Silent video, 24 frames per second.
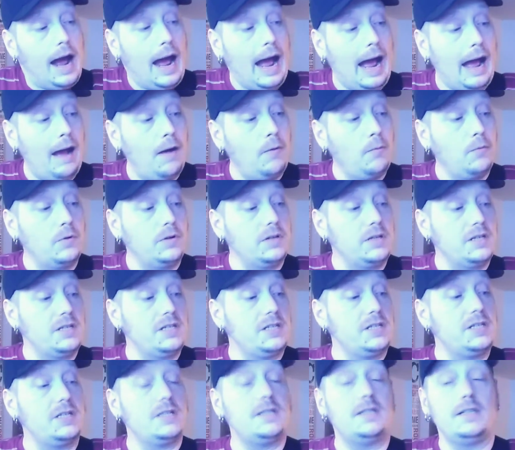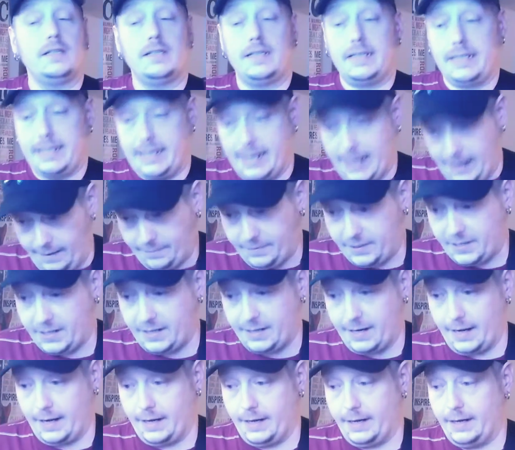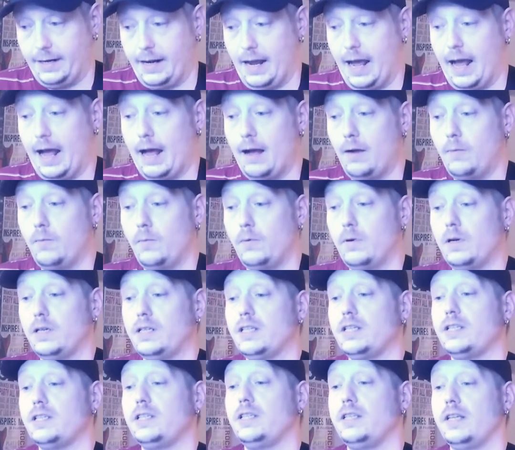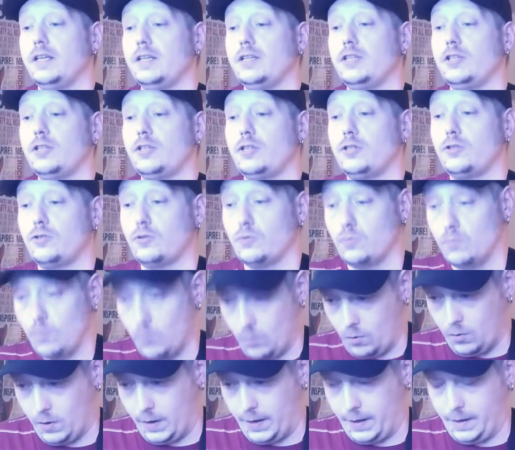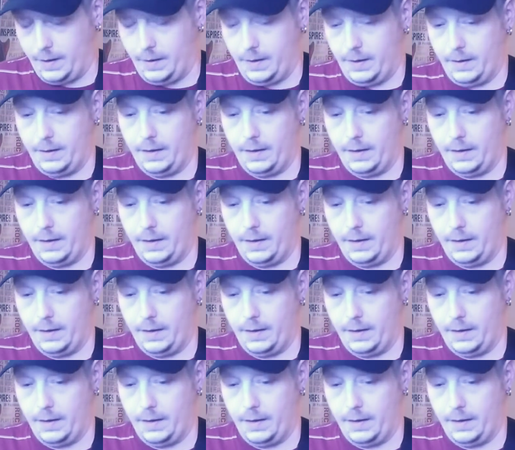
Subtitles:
I was devastated. I was destroyed.